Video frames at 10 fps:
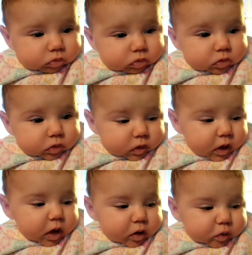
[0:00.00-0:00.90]

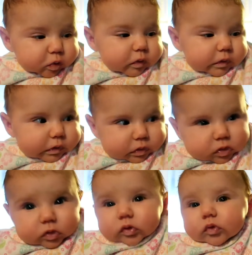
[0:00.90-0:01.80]

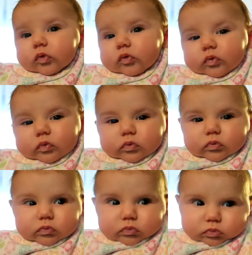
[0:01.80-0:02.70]

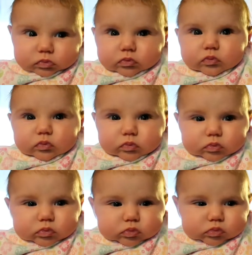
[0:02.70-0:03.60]

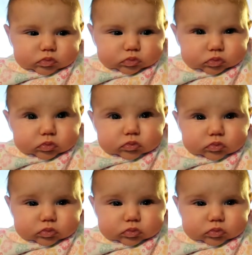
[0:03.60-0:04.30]
Nothing is said.